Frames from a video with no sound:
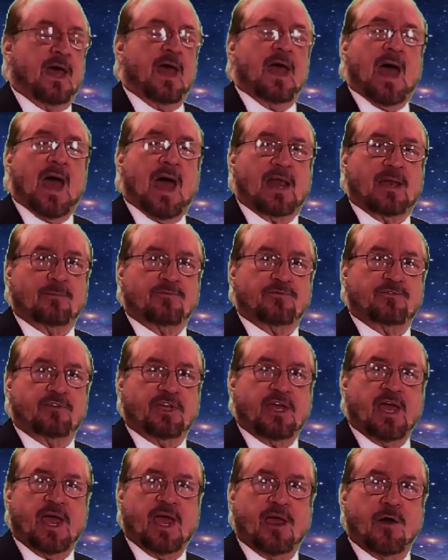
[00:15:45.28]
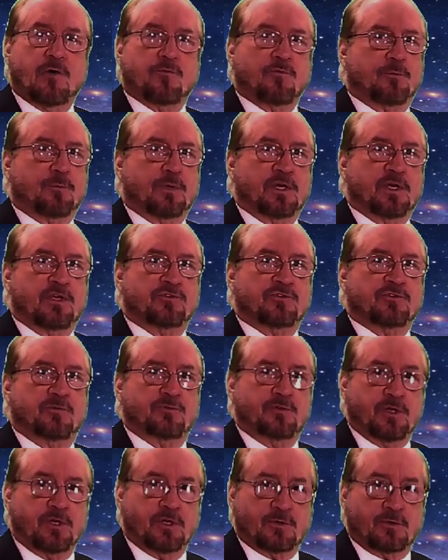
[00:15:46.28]
Atoms decay over millions of
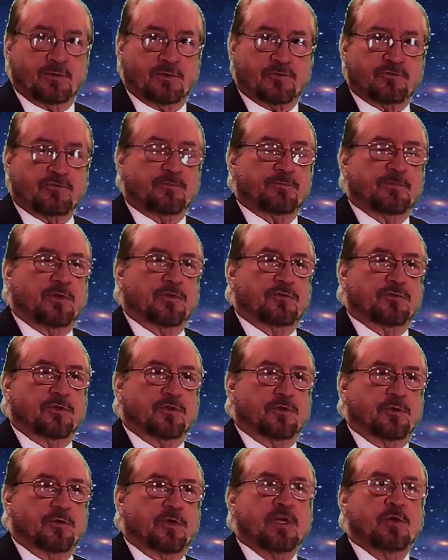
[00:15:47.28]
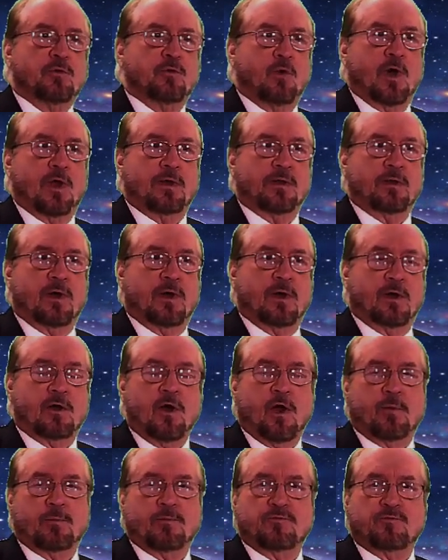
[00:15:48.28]
years. There's a unique one, uh,
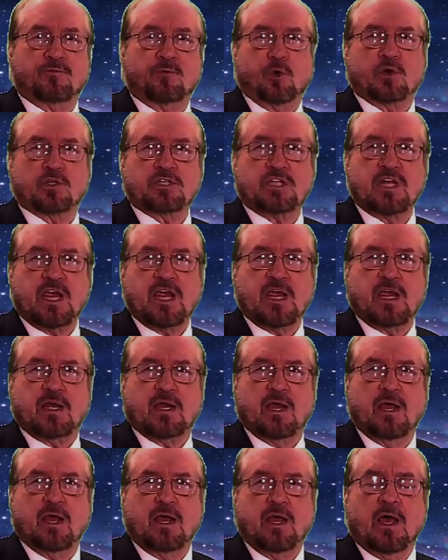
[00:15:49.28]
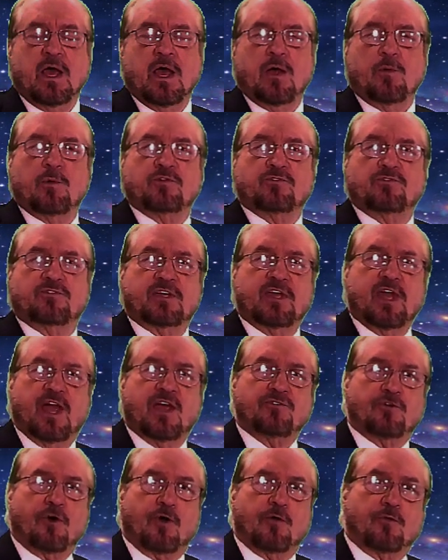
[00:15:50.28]
carbon 14, which
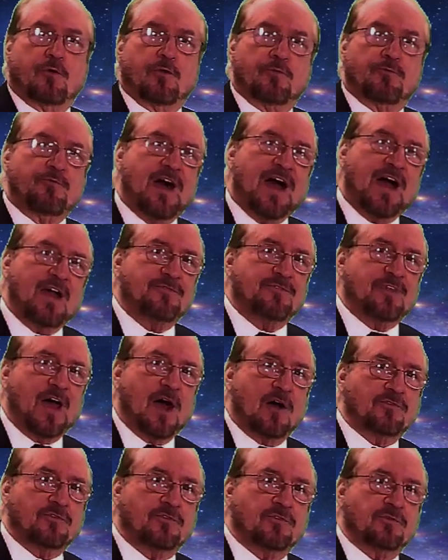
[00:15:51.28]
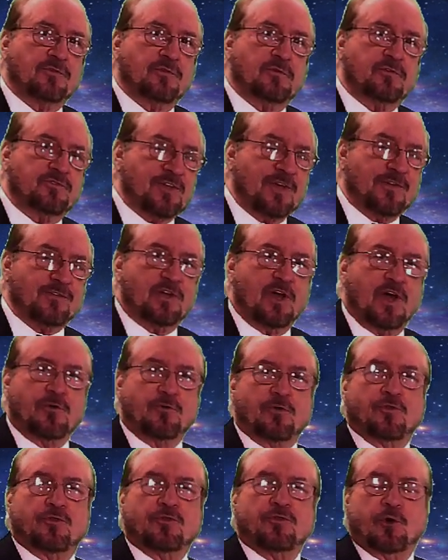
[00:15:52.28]
decays over
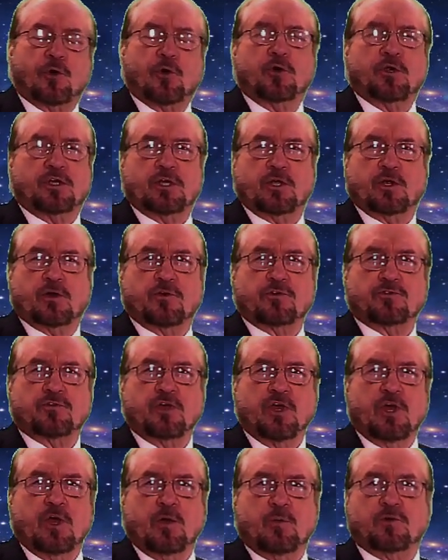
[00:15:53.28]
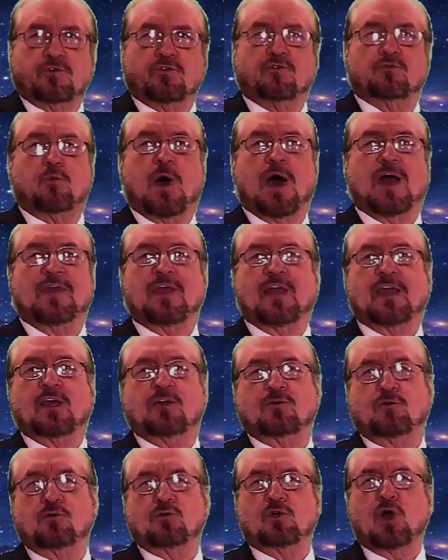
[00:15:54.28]
5,730 years, which is why they can
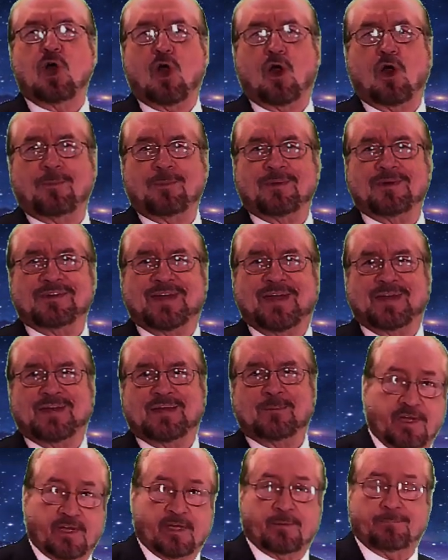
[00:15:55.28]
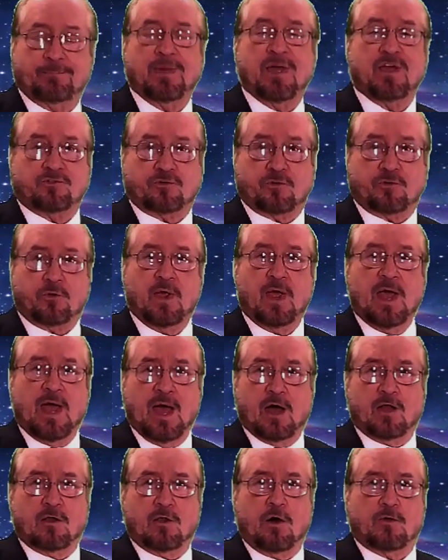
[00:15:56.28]
do carbon dating, can measure
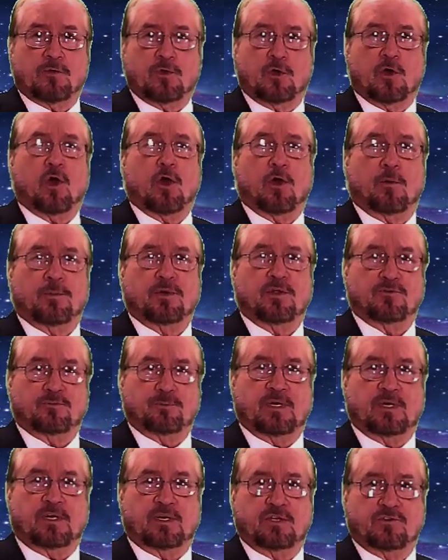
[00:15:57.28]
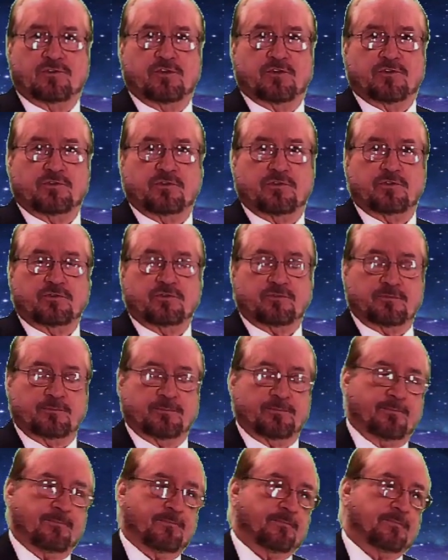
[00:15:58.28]
how long the carbon has been in existence.
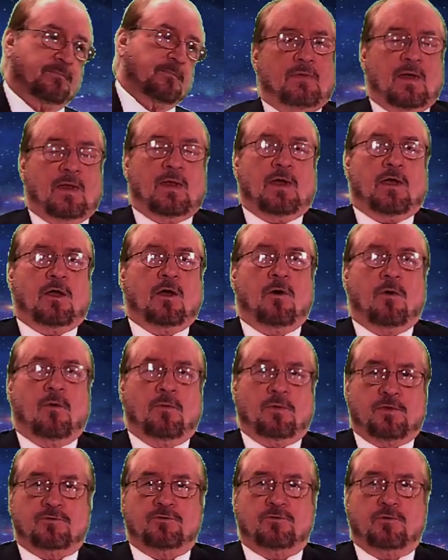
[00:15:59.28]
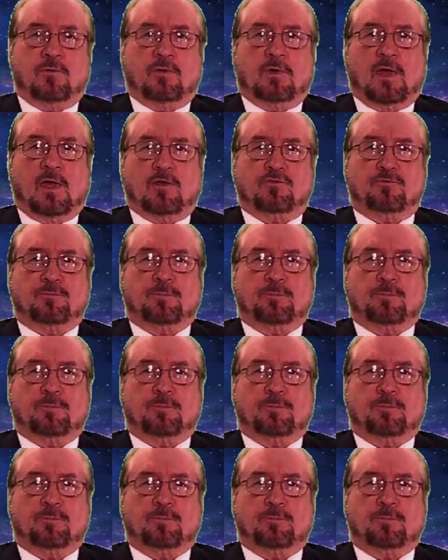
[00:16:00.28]
Then I go into and I